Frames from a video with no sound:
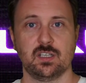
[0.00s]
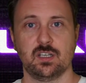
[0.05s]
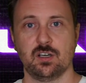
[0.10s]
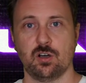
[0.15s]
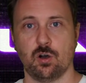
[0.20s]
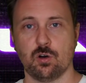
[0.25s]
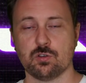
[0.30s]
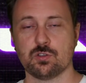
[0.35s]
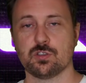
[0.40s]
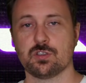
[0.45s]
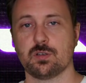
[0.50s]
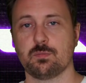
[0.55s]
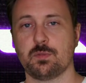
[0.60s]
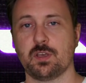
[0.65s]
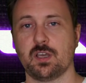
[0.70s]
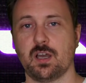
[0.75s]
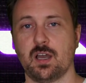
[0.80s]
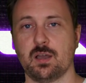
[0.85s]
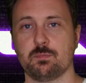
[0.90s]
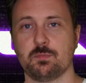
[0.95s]
also
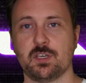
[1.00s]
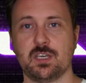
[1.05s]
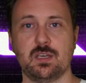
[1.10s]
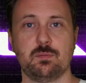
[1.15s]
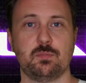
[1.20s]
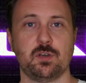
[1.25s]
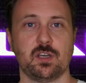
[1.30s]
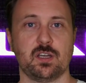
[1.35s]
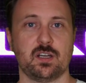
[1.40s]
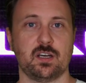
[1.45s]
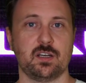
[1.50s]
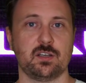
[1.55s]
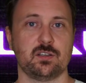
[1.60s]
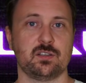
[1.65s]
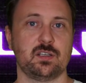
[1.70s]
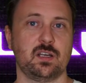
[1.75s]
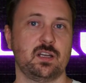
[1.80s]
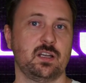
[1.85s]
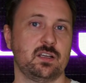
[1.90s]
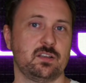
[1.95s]
something I'm keeping an eye on,
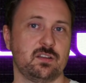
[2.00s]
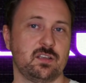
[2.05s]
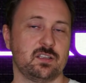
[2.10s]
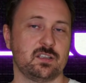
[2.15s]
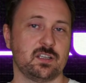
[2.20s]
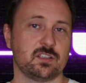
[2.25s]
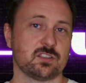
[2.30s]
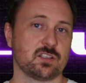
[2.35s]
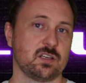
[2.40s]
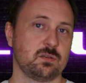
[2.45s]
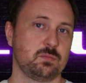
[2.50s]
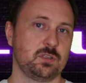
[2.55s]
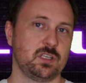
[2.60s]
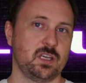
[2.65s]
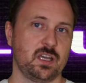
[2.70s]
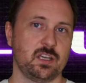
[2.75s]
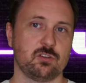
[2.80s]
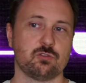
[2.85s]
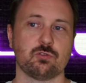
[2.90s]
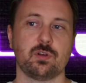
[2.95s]
and I think that's going to be
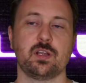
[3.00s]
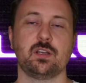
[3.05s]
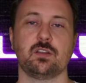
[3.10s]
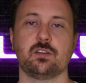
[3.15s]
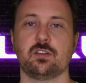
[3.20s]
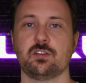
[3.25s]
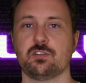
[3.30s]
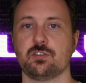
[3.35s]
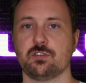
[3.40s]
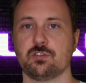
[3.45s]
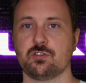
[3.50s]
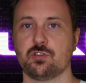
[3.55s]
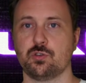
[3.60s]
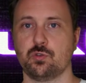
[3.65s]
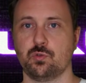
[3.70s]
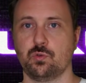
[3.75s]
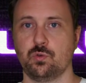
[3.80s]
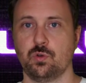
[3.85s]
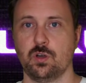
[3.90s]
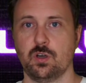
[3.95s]
a great addition
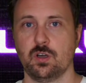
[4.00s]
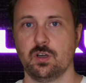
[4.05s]
to